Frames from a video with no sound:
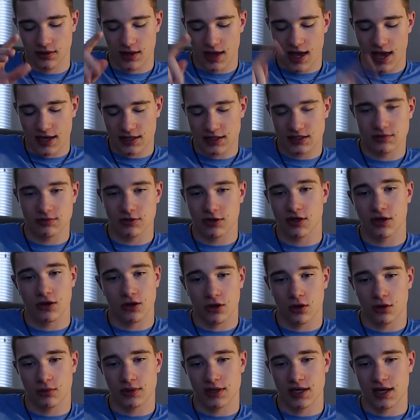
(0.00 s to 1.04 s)
XSplit or
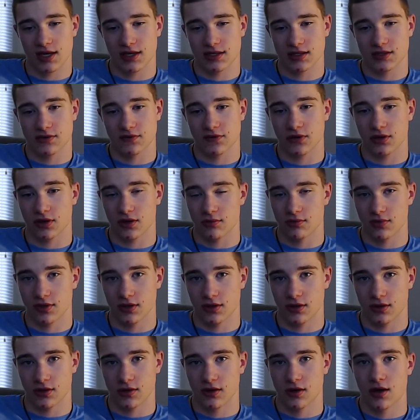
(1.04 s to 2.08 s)
OBS for the
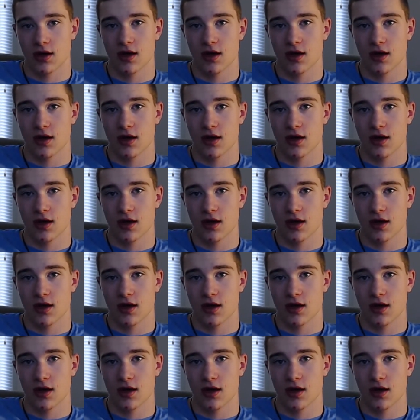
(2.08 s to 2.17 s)
computer.